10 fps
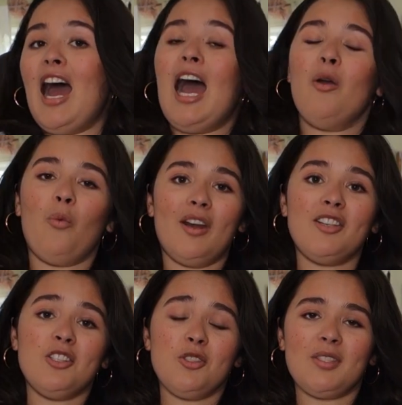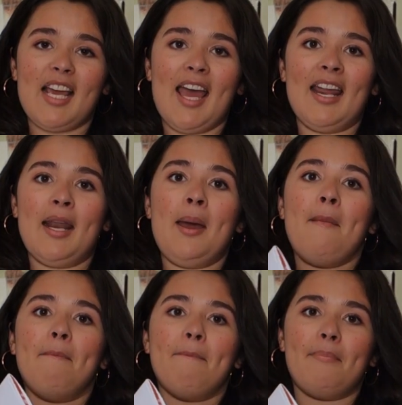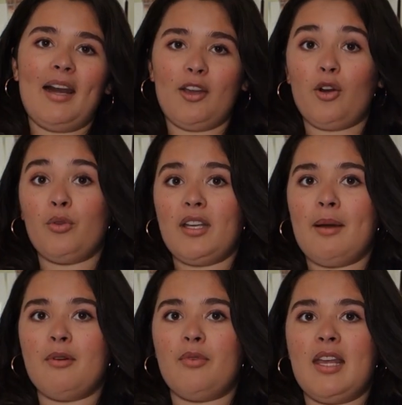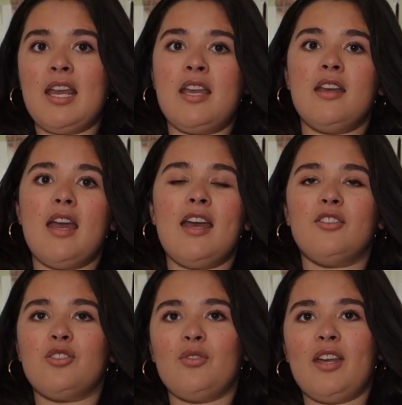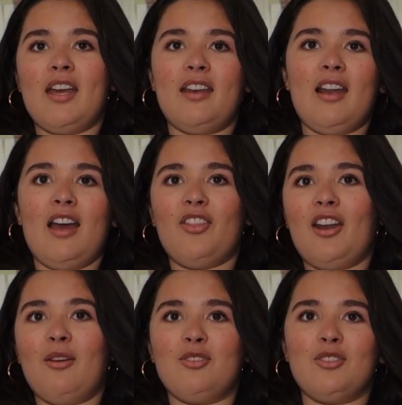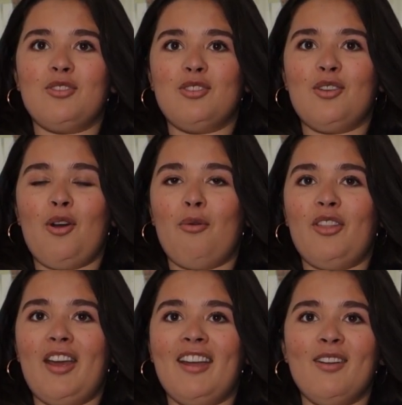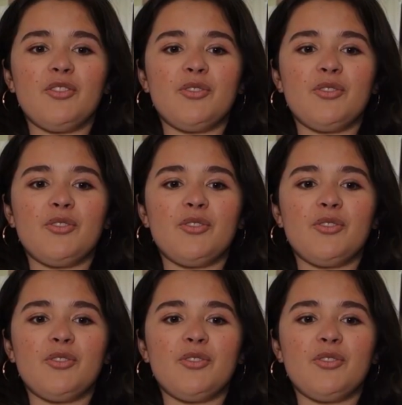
I wanted to do 10, but I could only come up with 8. And so then I thought I would just go with it.